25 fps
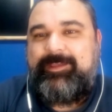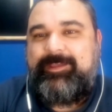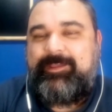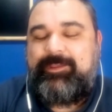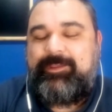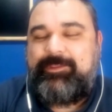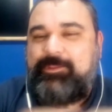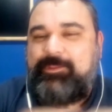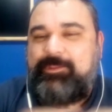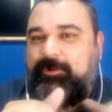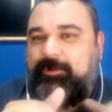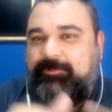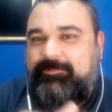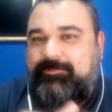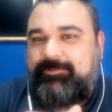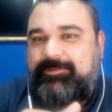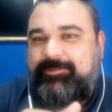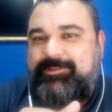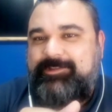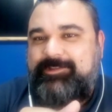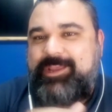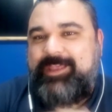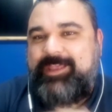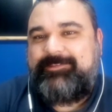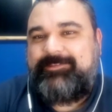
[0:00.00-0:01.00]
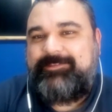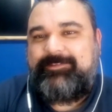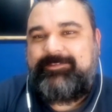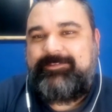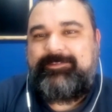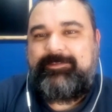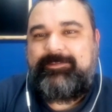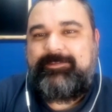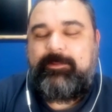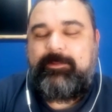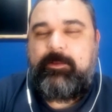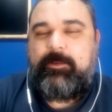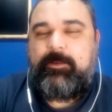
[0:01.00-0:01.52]
your suggestions
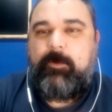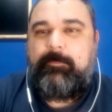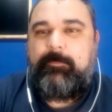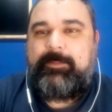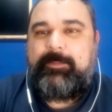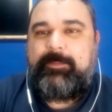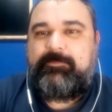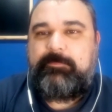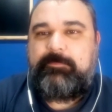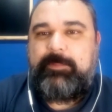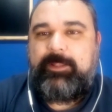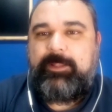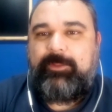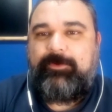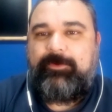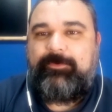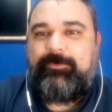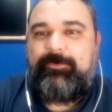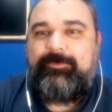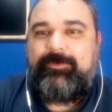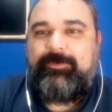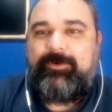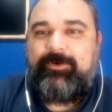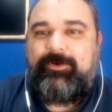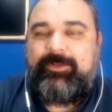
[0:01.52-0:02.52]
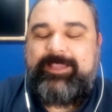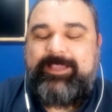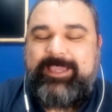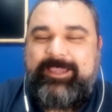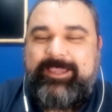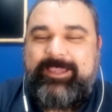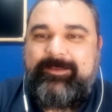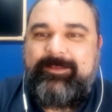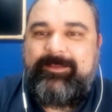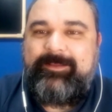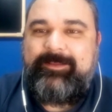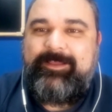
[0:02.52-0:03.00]
in the comments below. Okay?